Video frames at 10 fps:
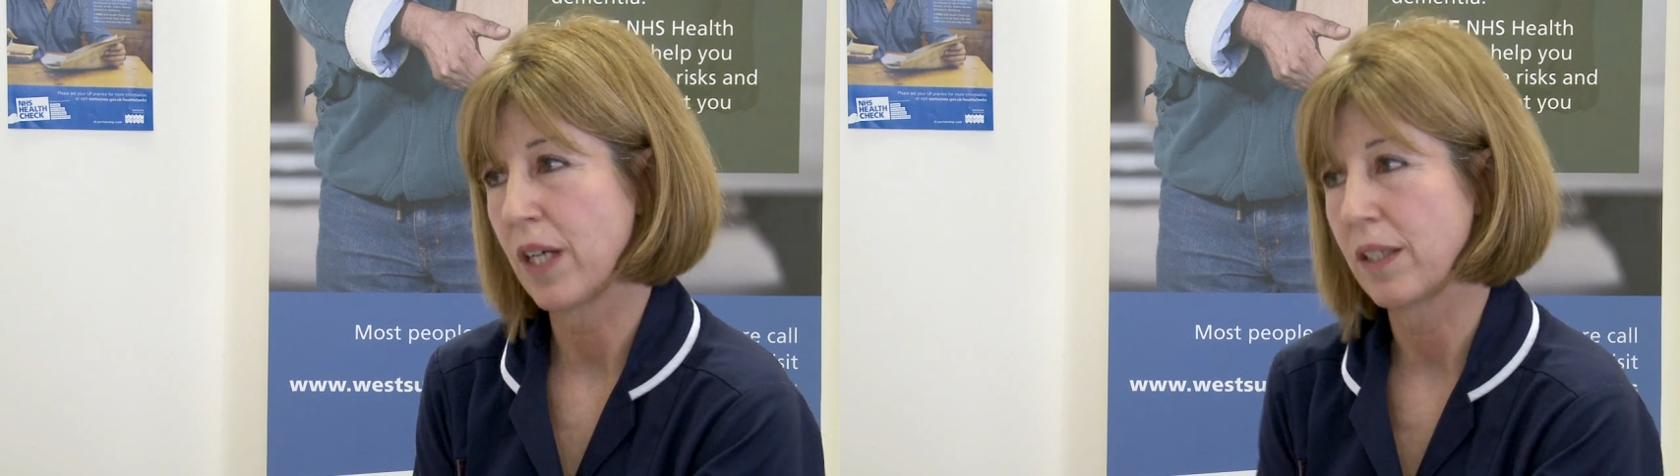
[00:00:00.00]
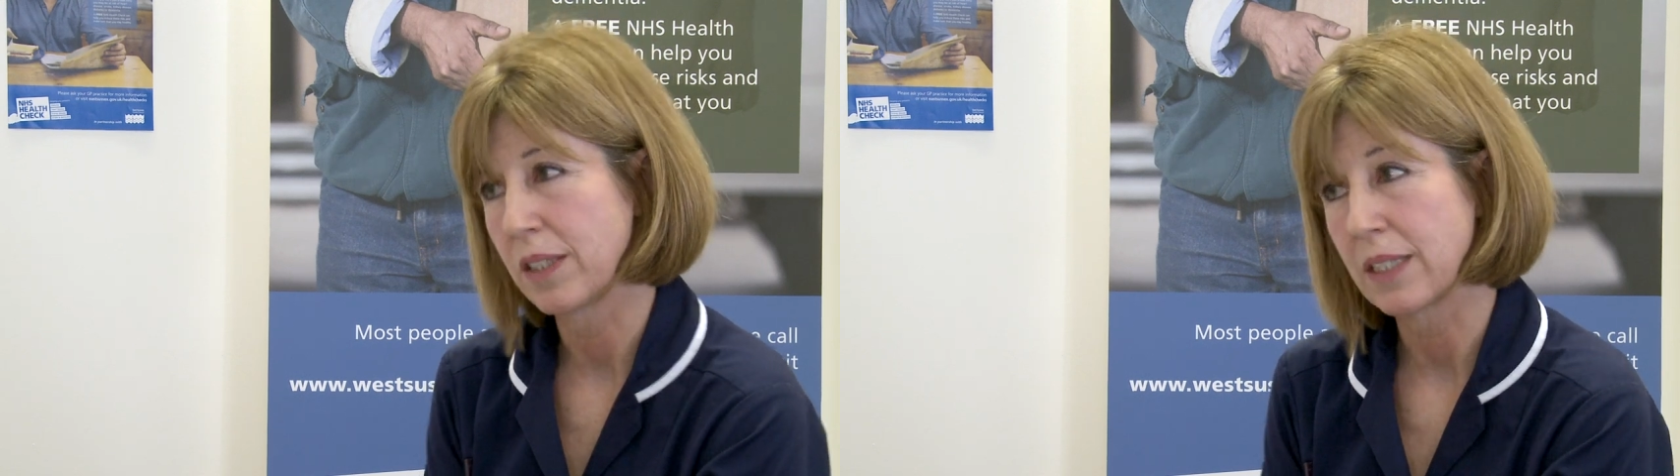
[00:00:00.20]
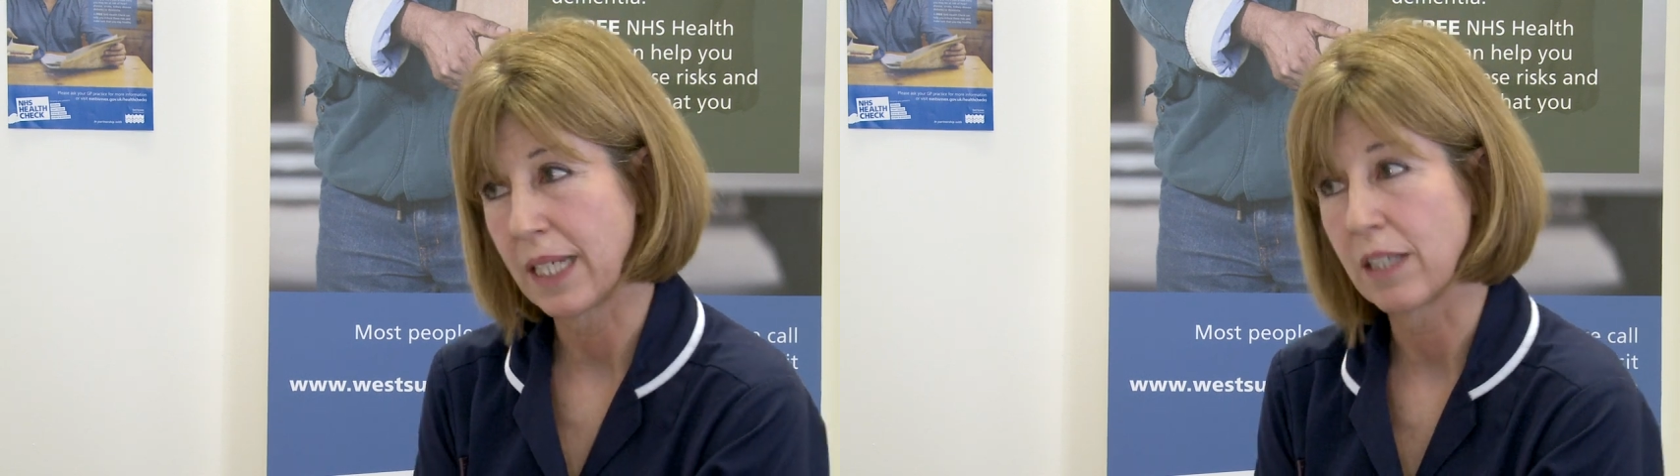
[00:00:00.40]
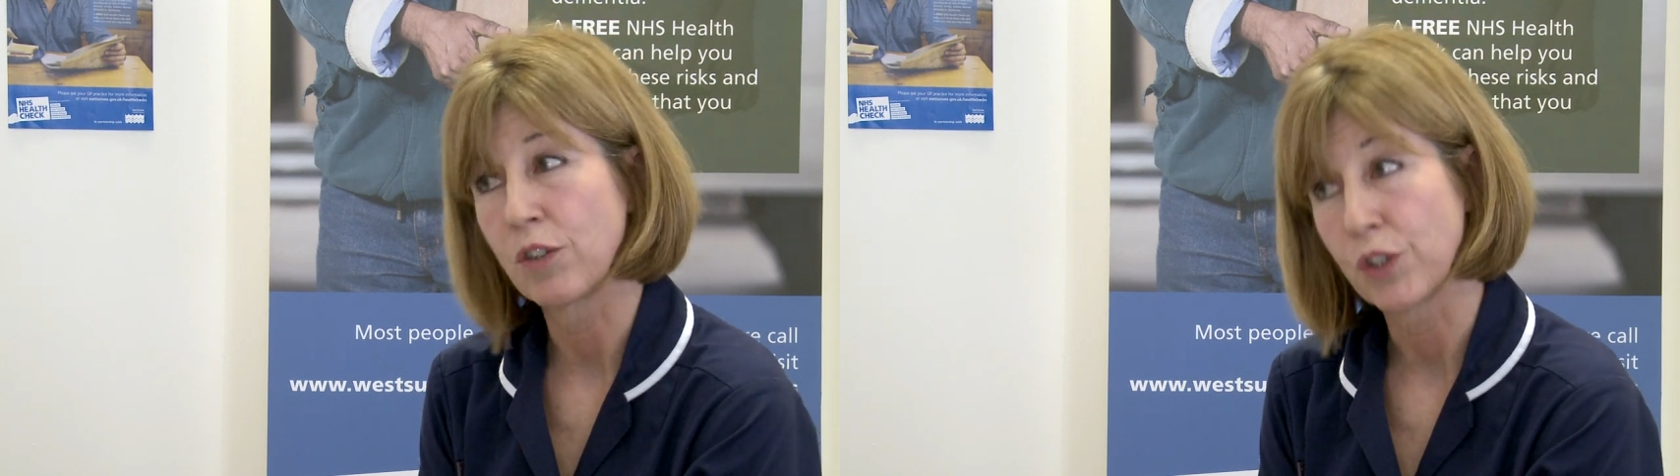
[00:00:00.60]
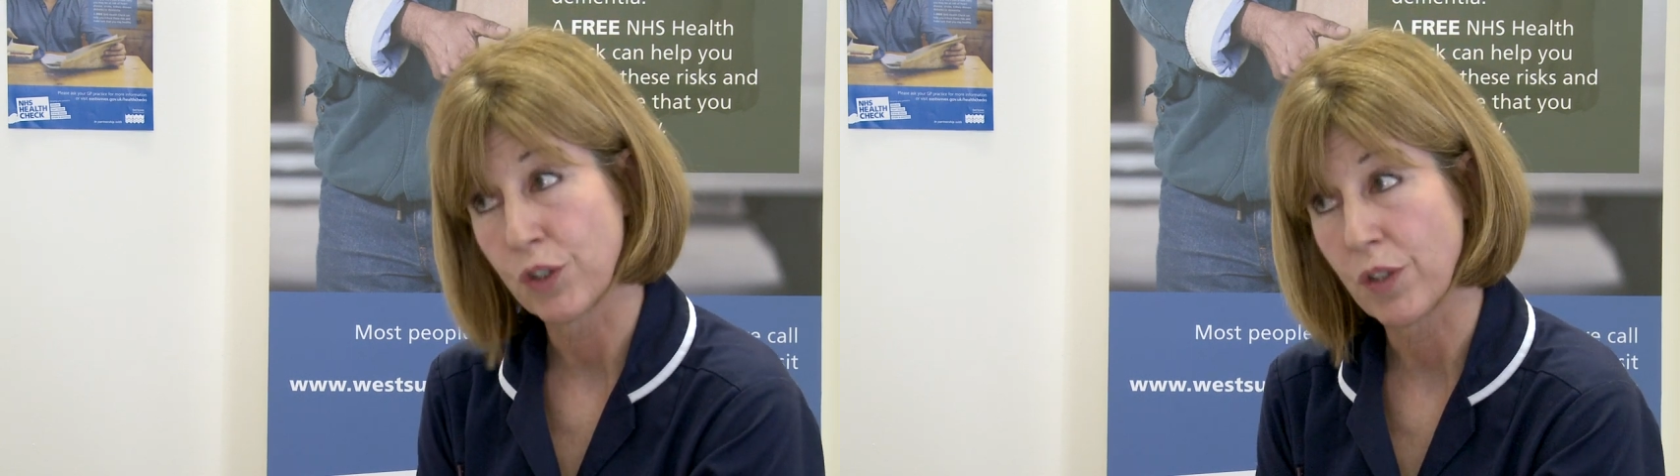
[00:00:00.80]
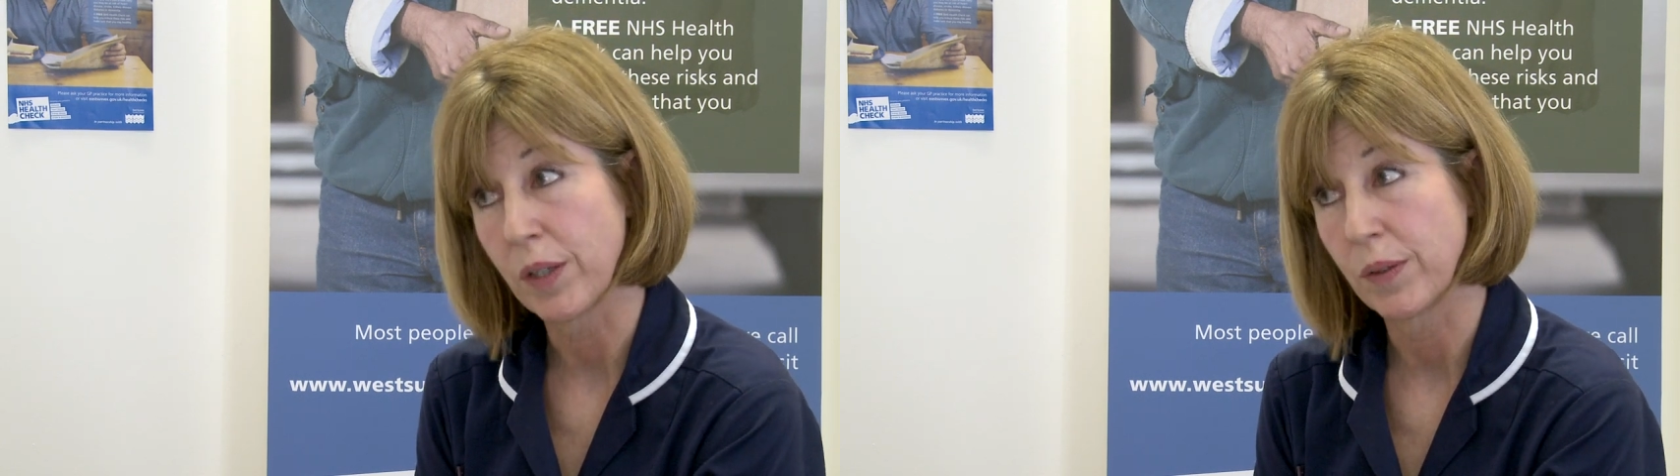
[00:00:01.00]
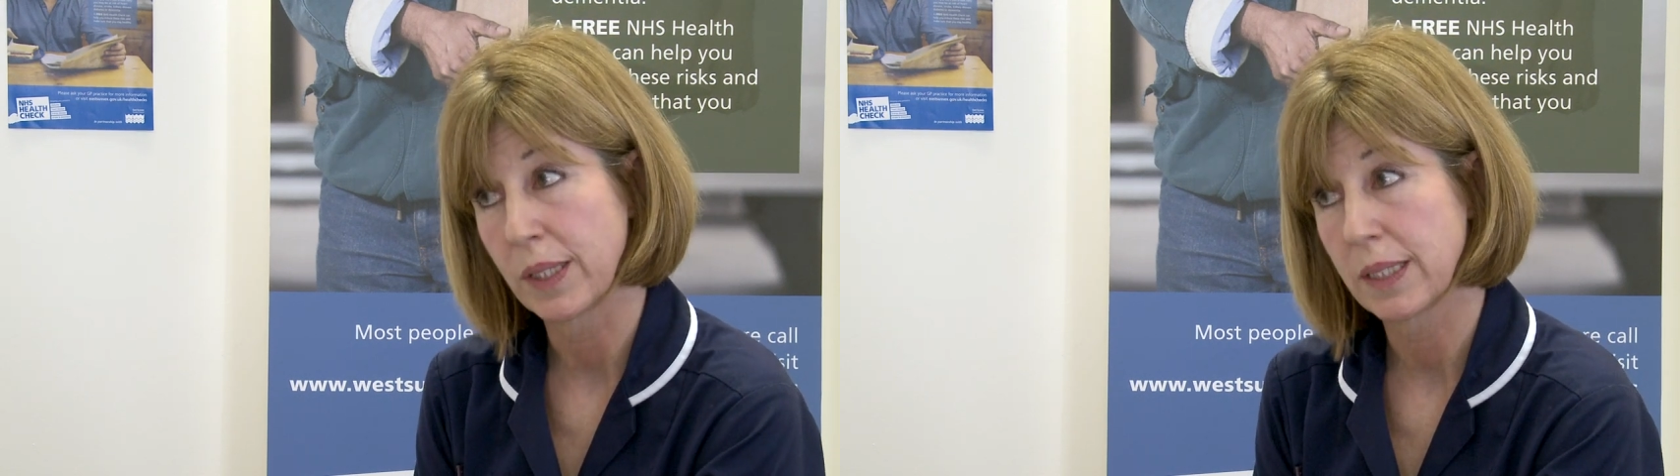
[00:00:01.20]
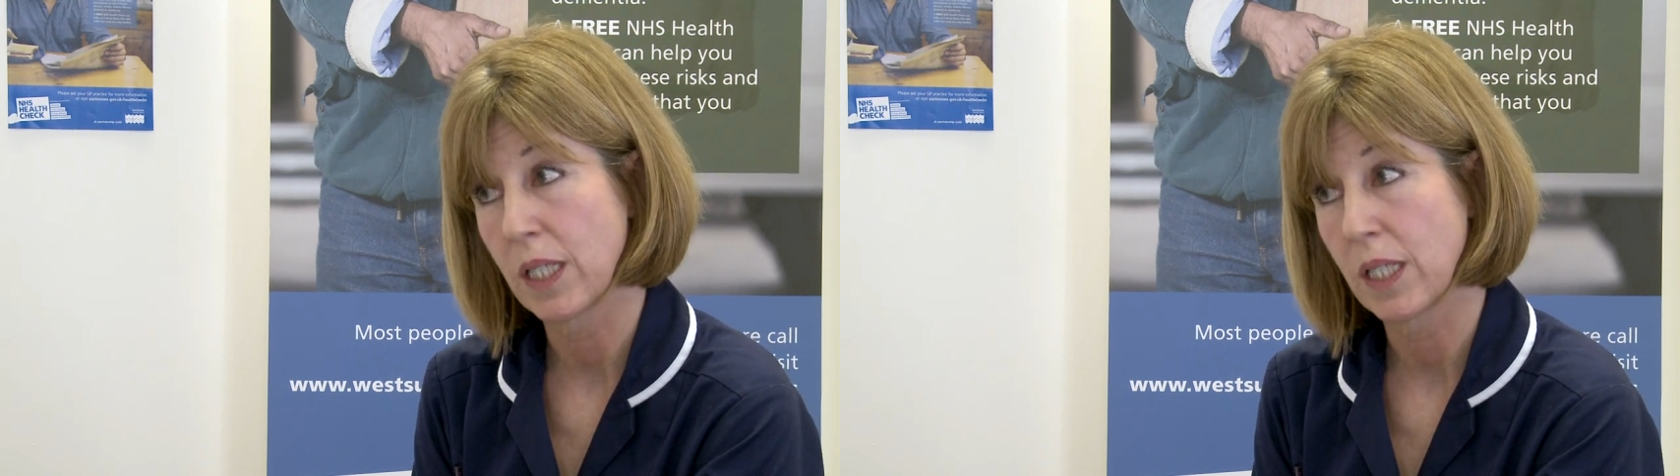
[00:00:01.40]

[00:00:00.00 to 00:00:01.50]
heart attack or stroke,